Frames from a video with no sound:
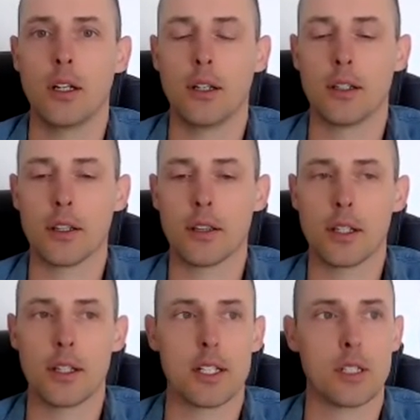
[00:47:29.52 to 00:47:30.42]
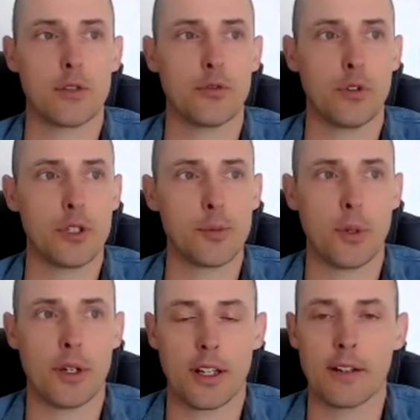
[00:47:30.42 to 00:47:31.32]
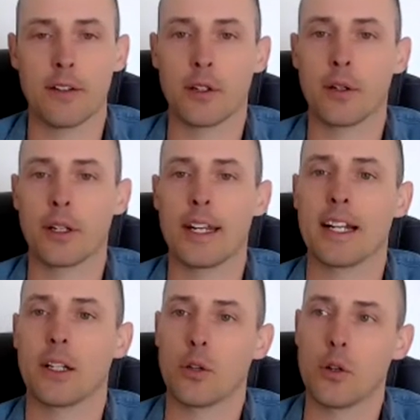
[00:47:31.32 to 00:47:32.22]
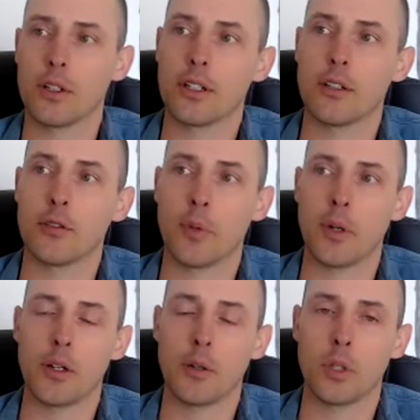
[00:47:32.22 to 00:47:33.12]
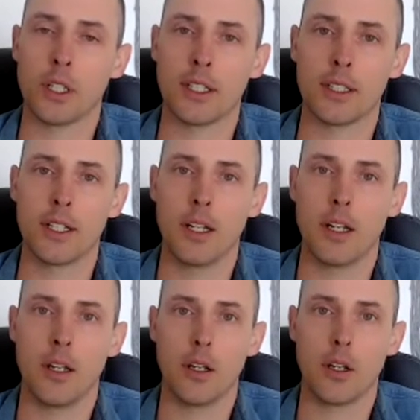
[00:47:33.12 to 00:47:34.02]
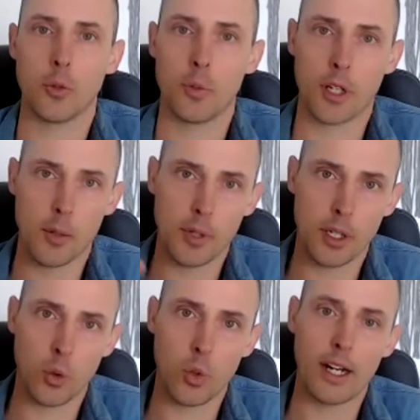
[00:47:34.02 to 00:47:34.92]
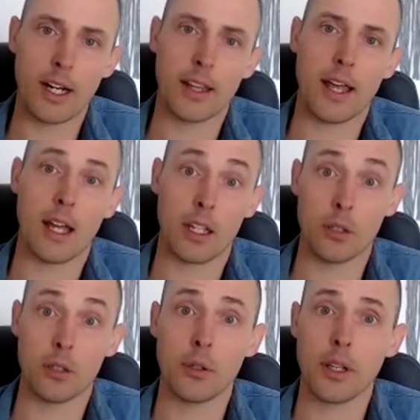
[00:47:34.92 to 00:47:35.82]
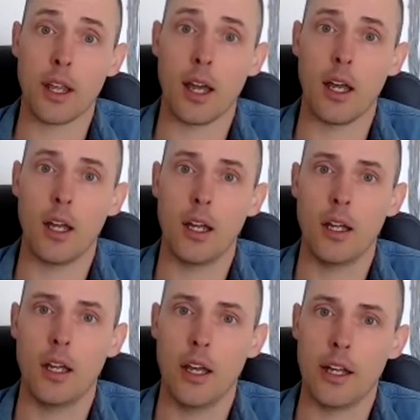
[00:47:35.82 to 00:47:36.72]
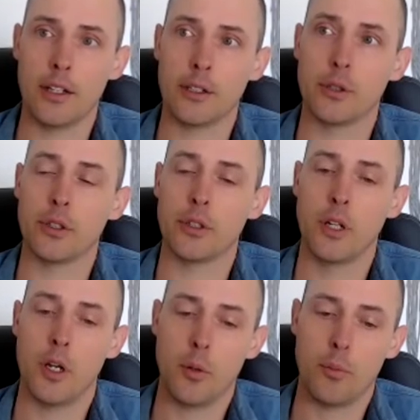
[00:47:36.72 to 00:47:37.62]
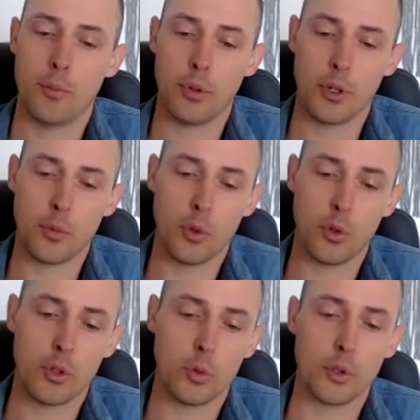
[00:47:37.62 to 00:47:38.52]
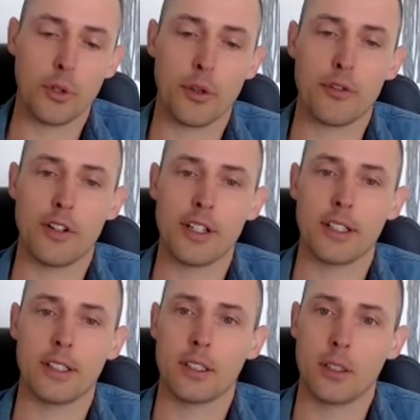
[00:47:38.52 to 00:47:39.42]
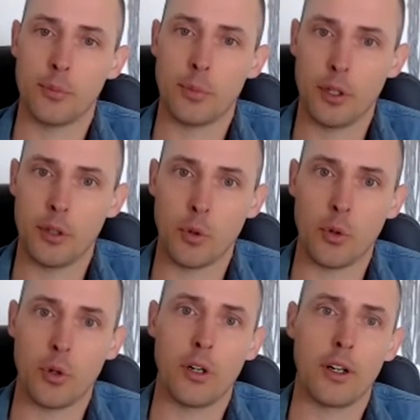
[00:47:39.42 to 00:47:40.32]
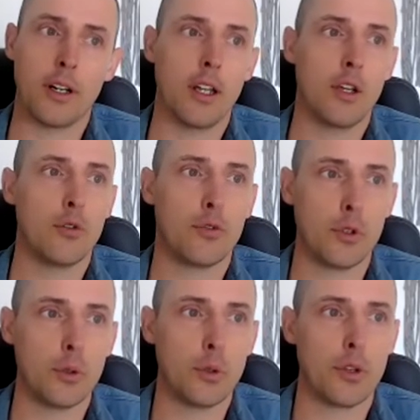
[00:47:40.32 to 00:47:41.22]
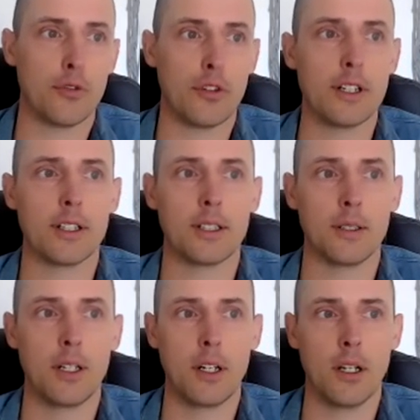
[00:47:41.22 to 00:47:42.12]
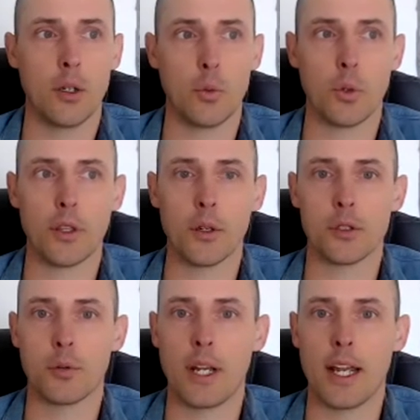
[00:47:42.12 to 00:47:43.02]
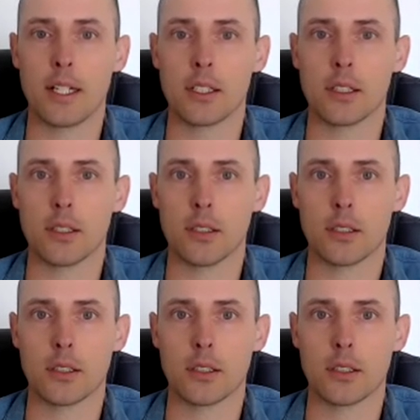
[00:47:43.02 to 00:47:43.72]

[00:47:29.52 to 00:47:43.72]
And I think that's the first part, kind of the cognitive part, where you're becoming aware that you're doing that. And you're putting more wood on the fire. You're putting more fuel on the fire with those reactions.